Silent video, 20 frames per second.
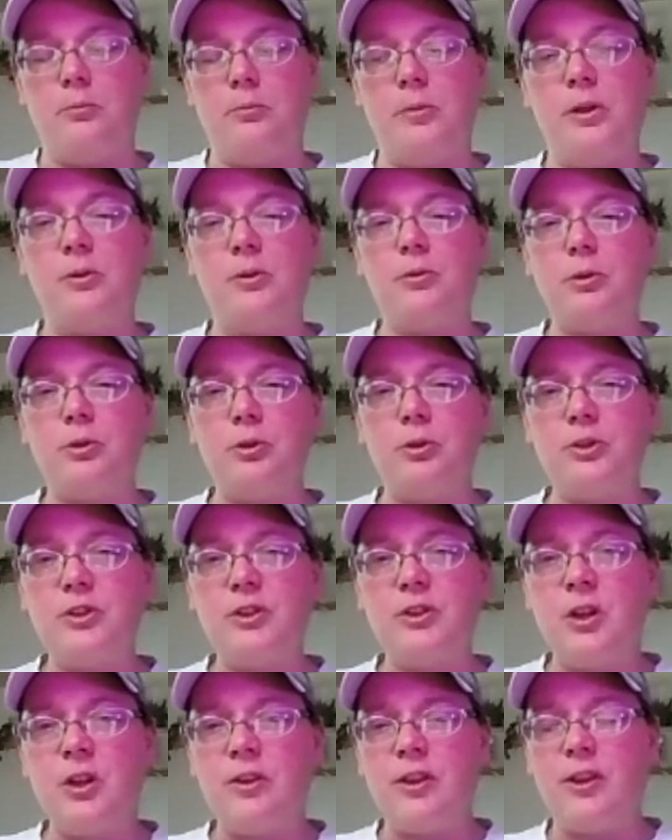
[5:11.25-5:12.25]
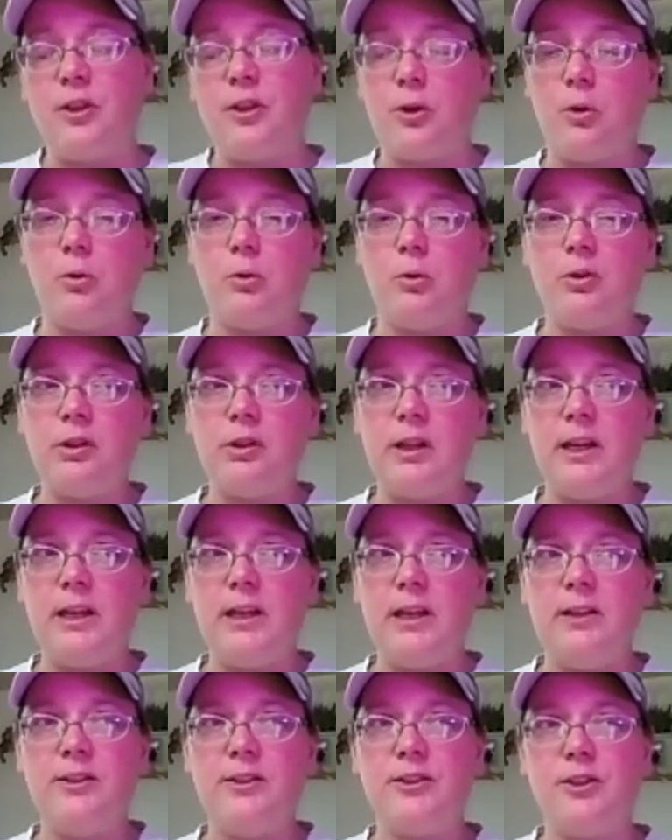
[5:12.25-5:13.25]
minerals that the corn
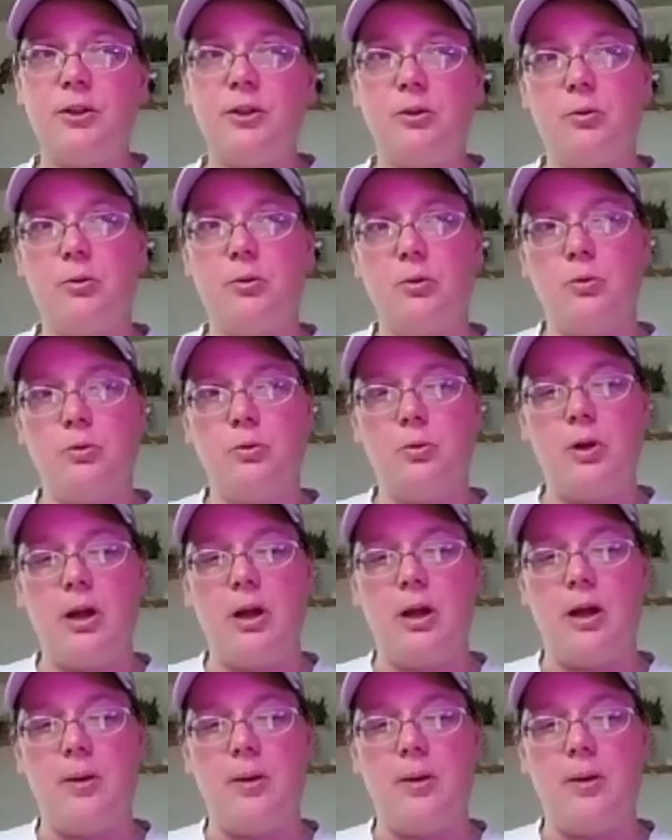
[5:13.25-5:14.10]
needs to